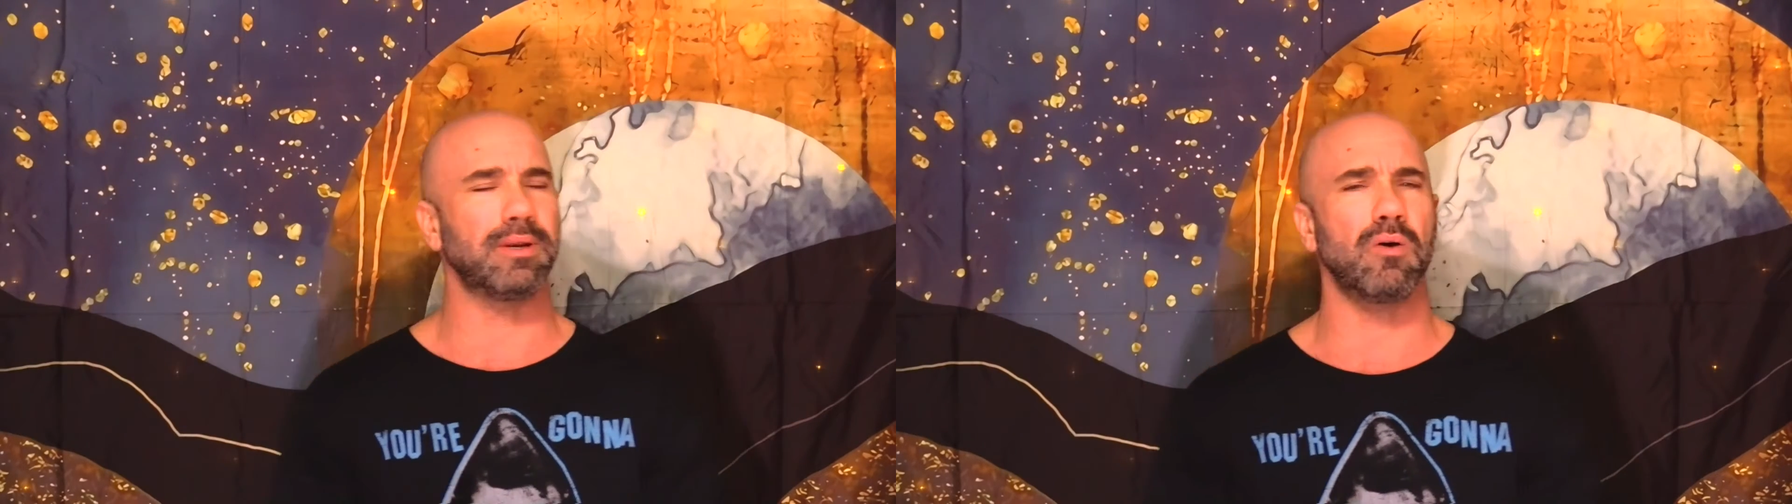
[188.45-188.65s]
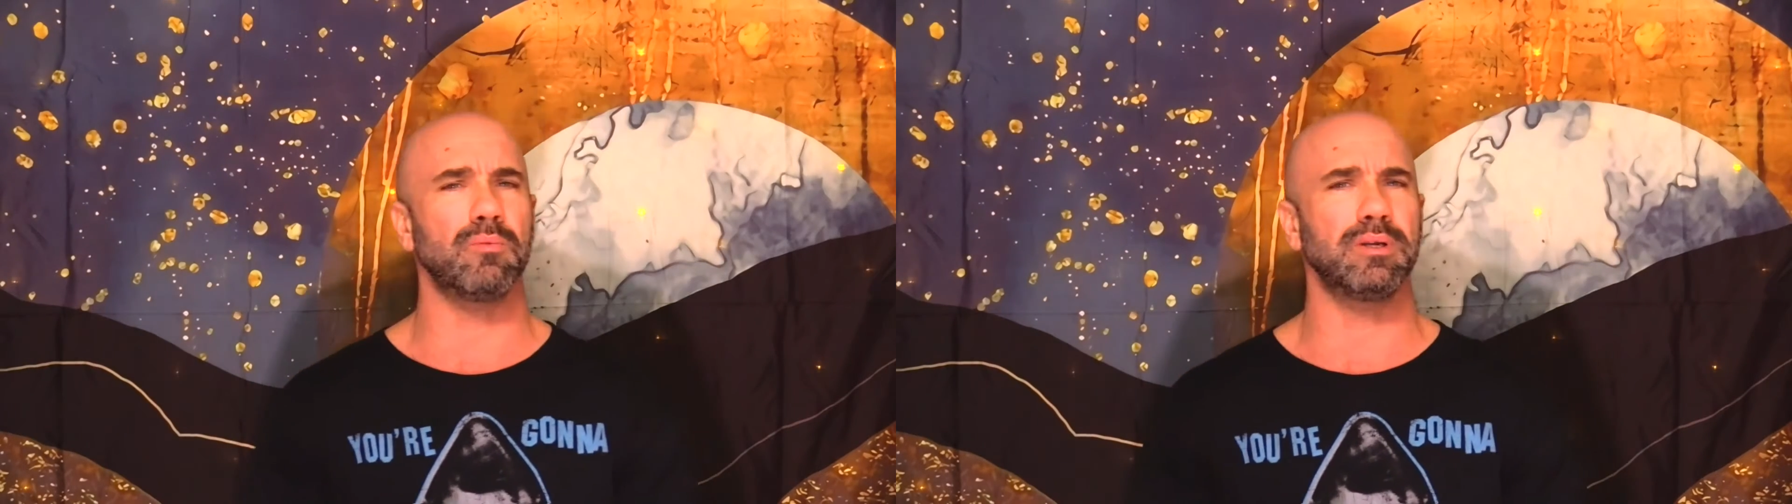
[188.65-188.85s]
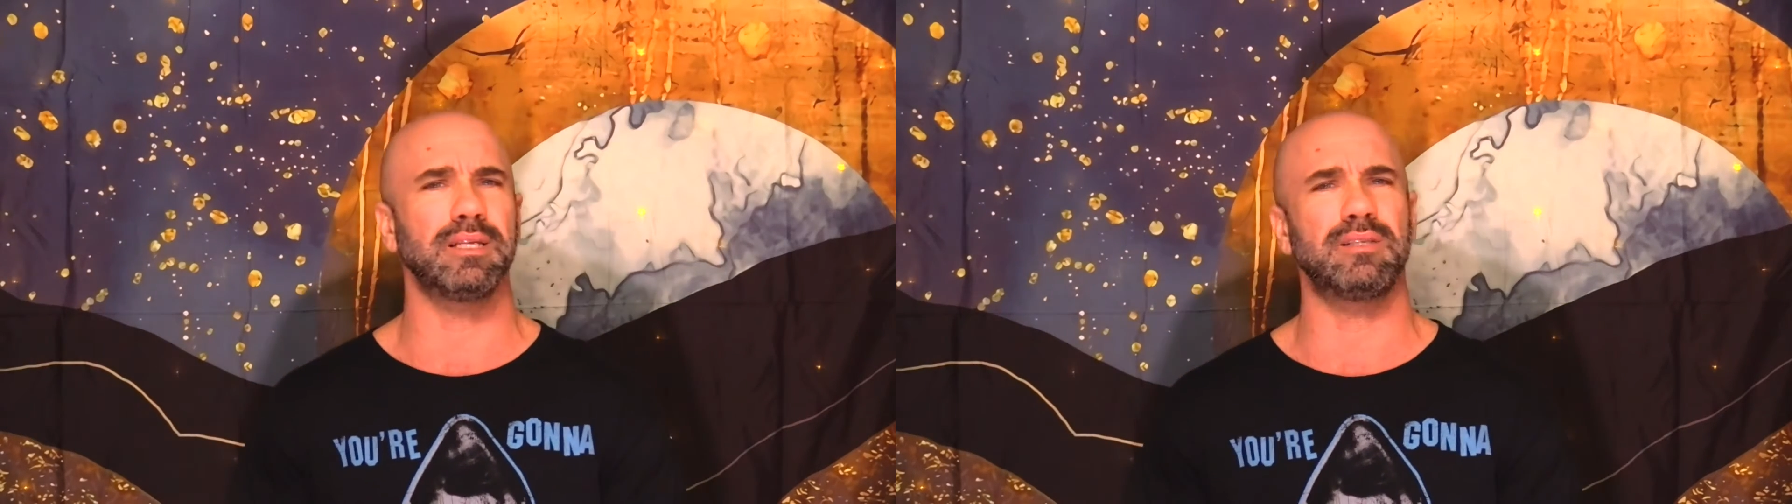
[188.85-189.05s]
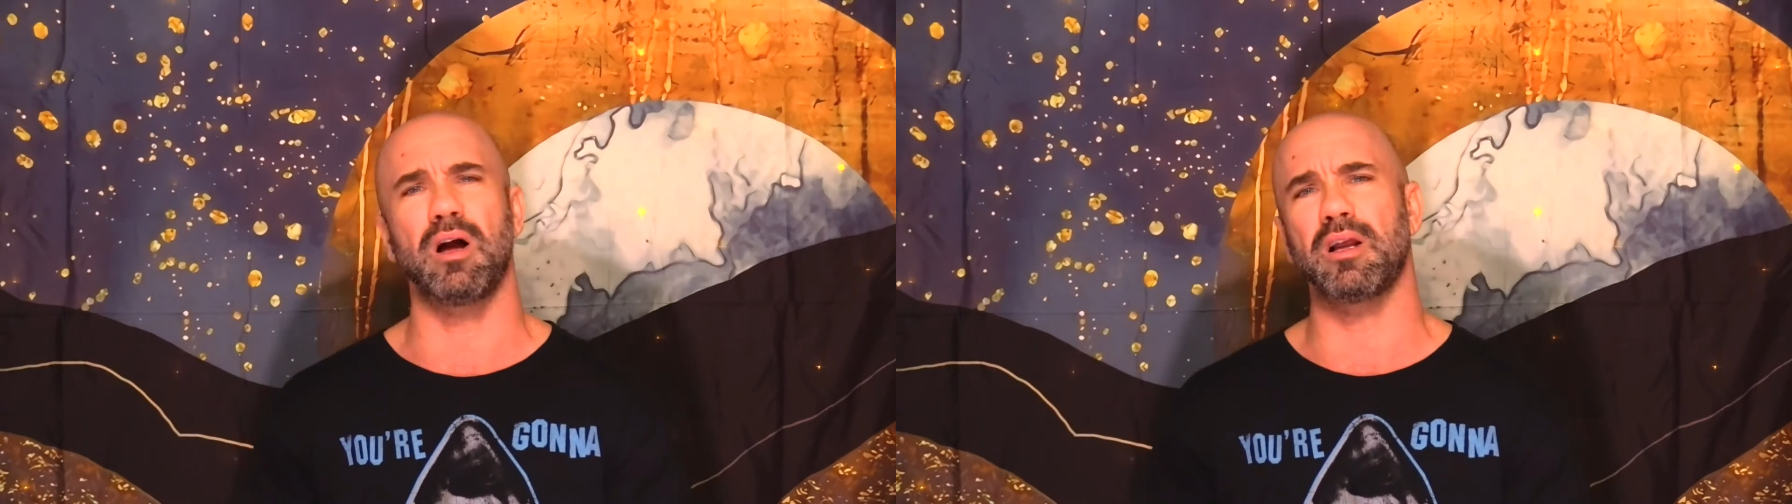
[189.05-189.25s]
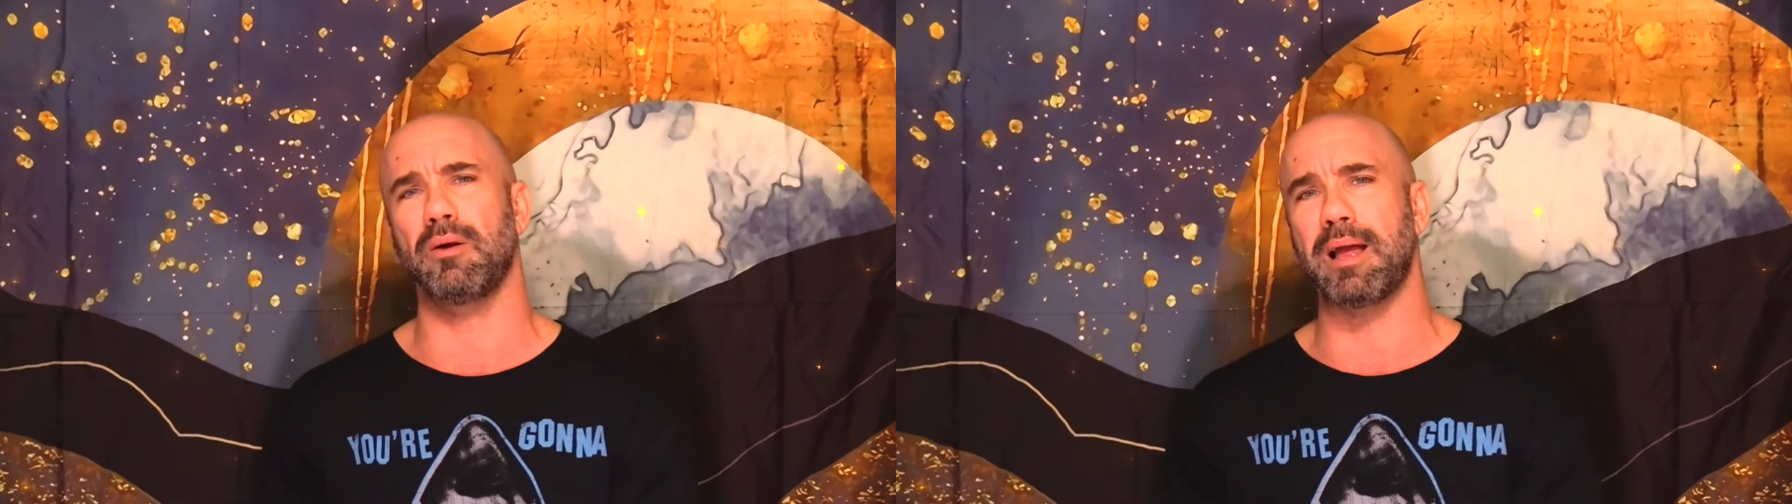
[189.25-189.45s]
we don't really
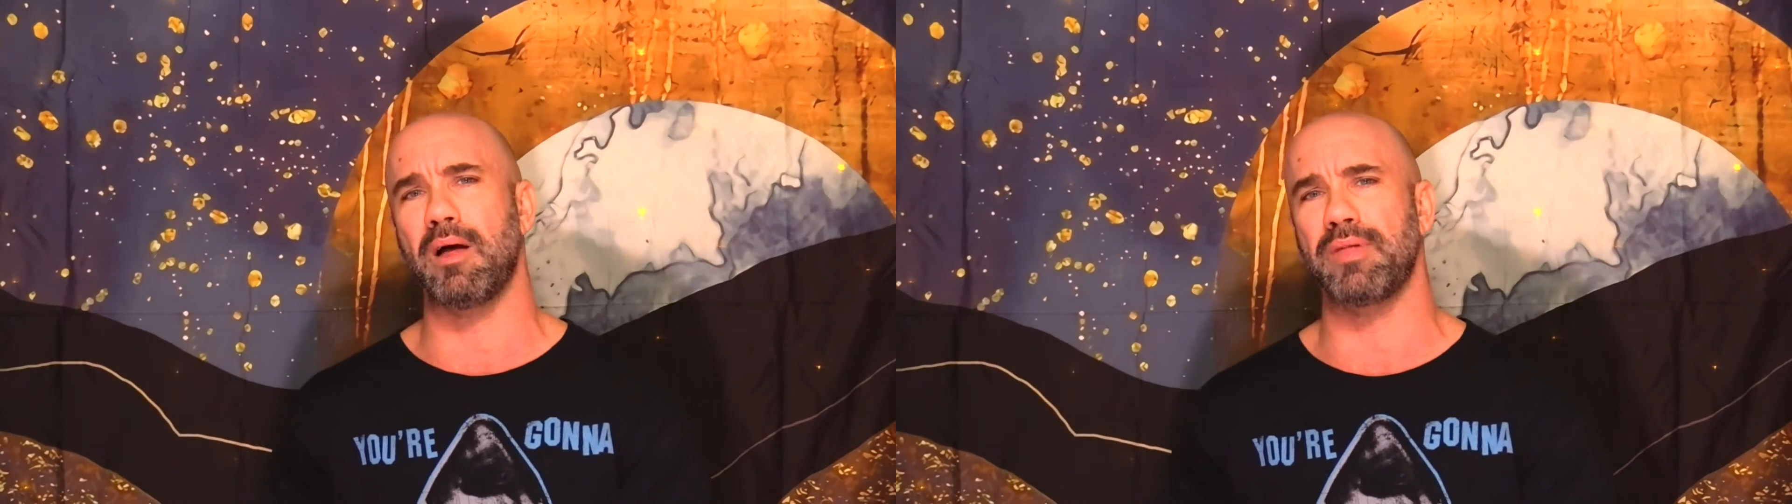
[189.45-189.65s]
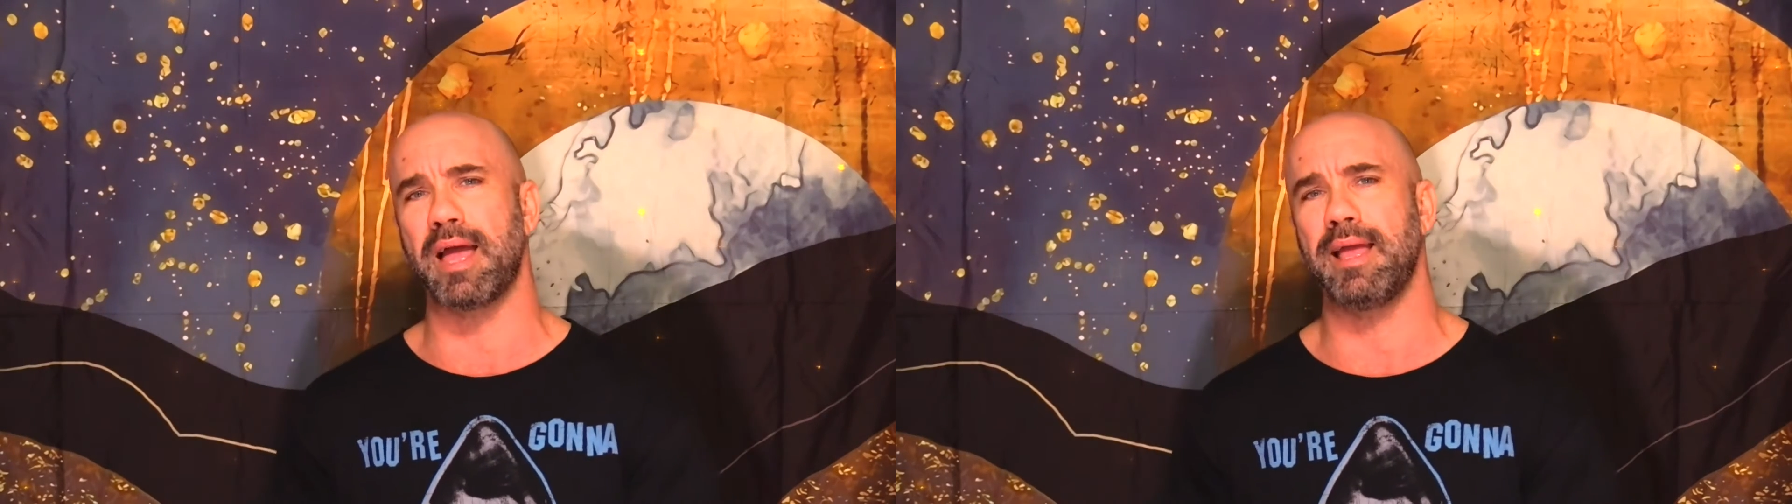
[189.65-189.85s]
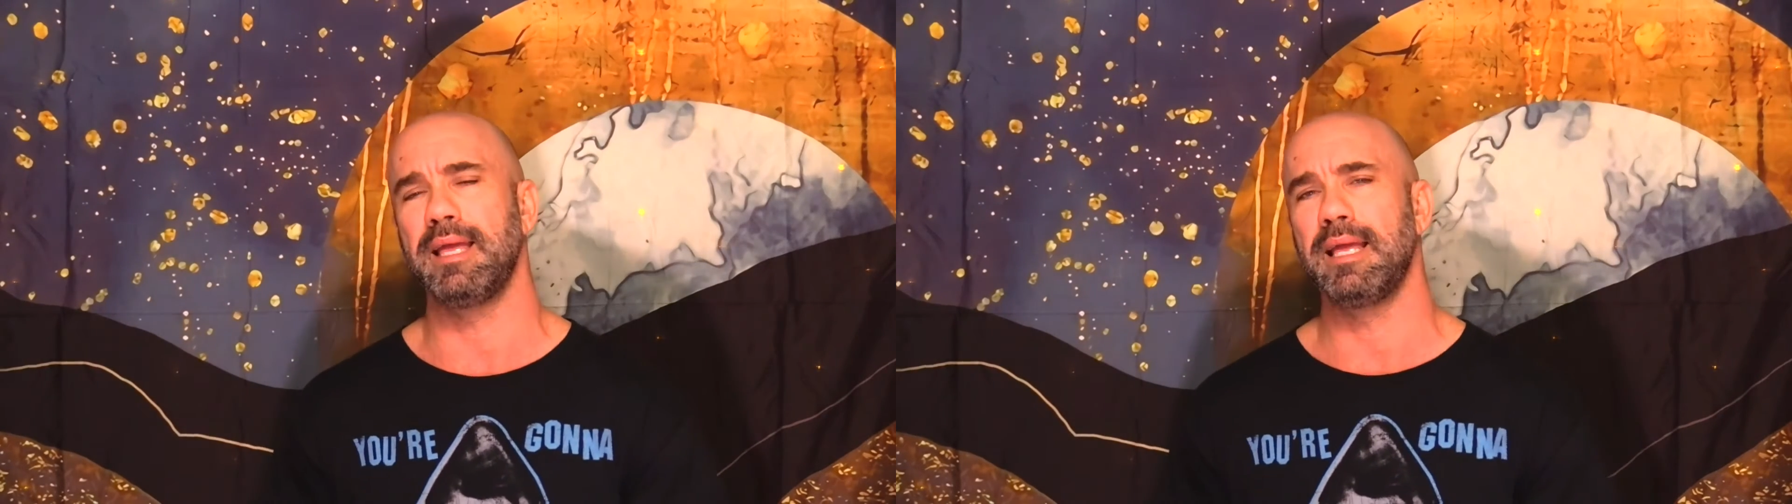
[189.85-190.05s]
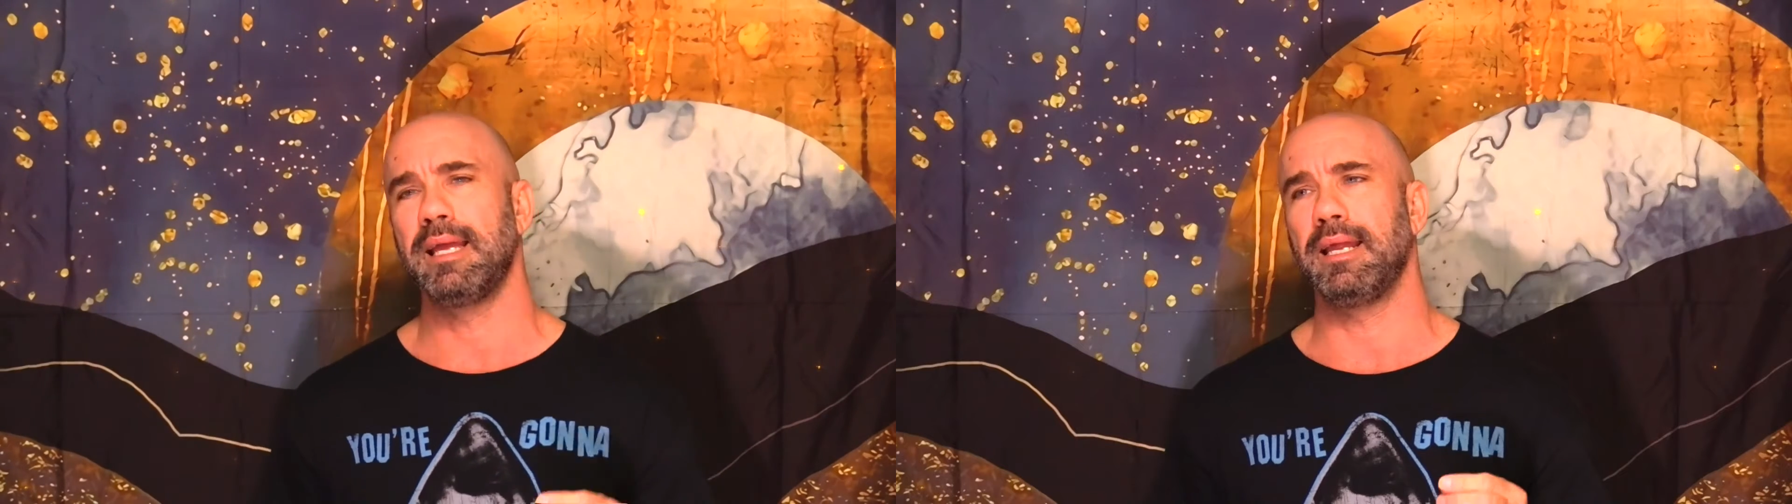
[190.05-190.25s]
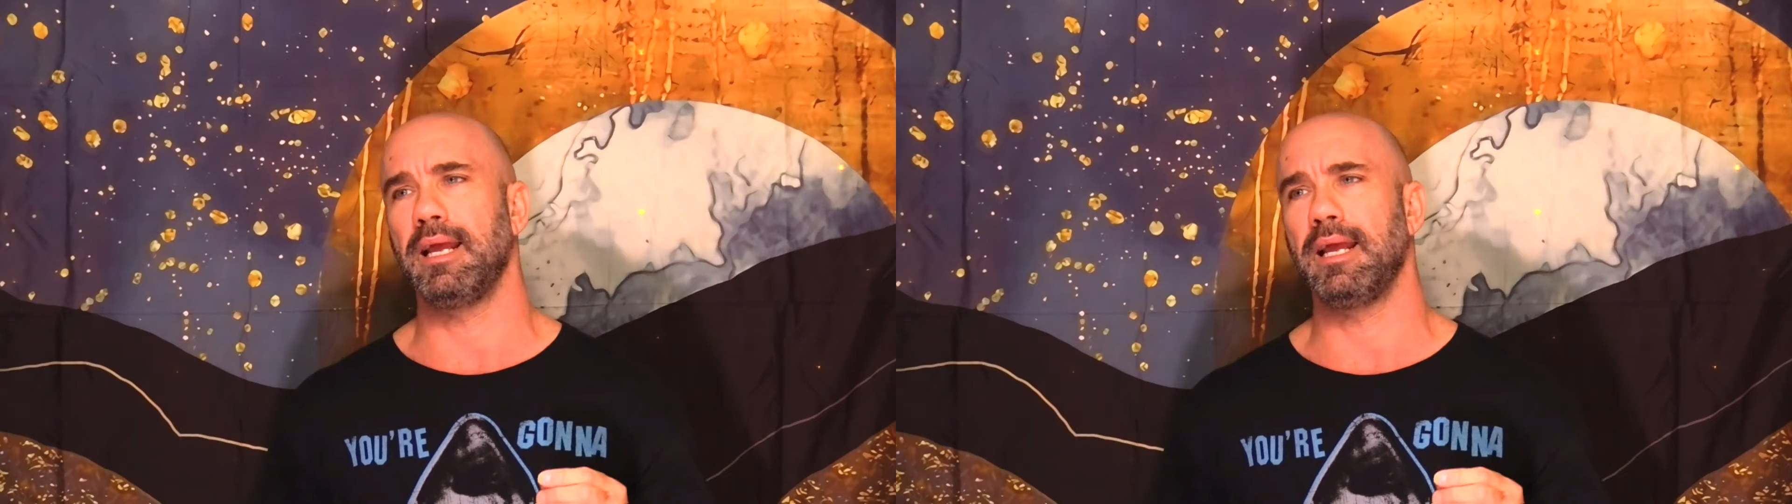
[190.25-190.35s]
talk about that